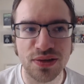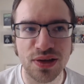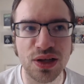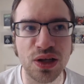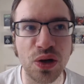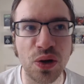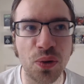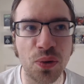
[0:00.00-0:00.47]

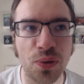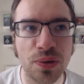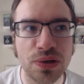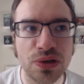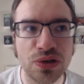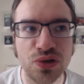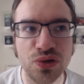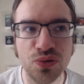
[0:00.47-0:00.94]
you
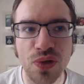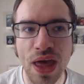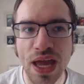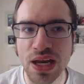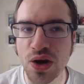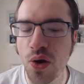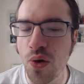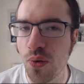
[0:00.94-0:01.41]
know, do
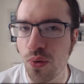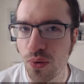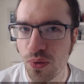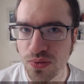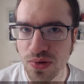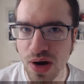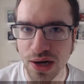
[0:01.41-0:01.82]
they know